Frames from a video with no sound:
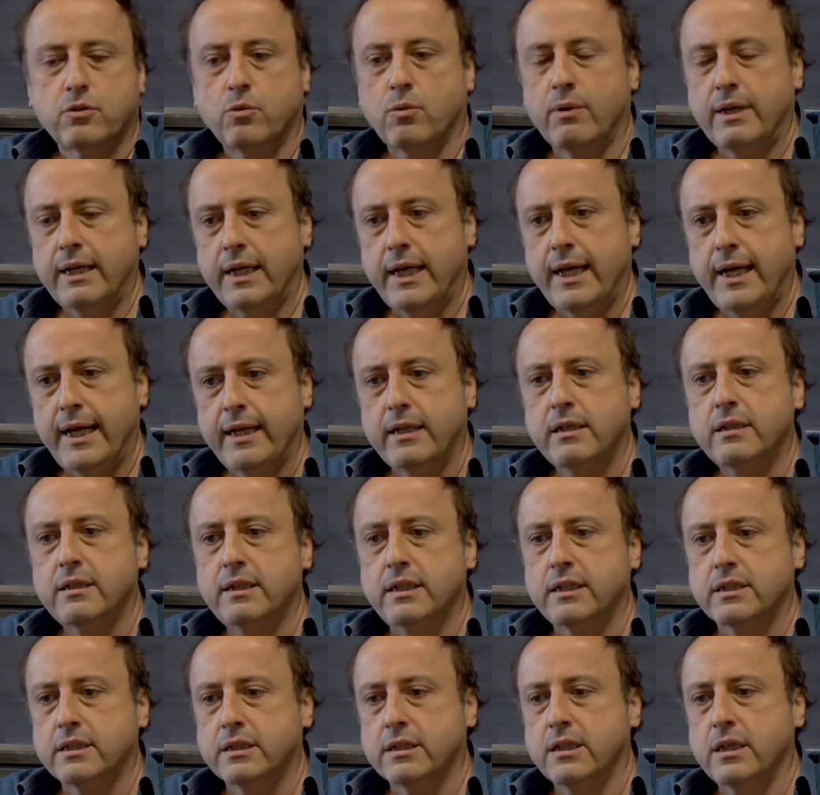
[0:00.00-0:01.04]
On one hand
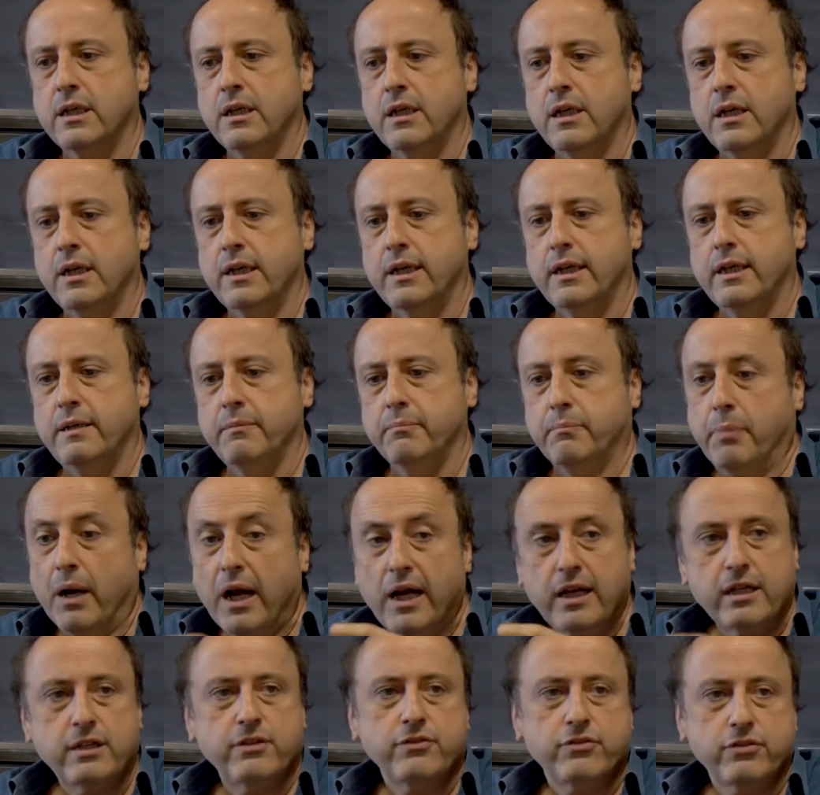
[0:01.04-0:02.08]
is, in
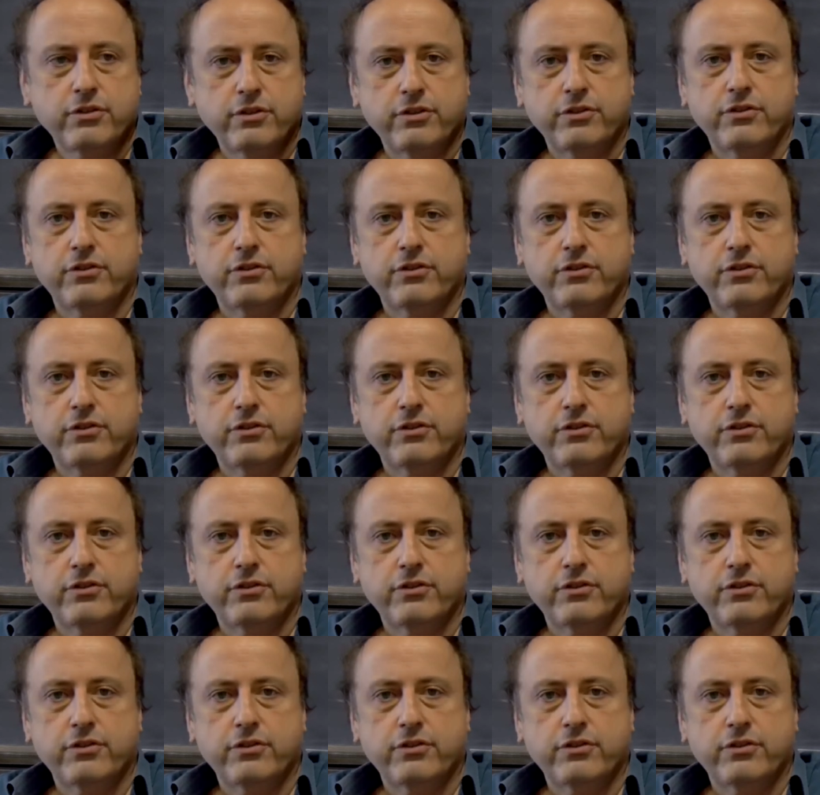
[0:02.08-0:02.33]
Parkinson's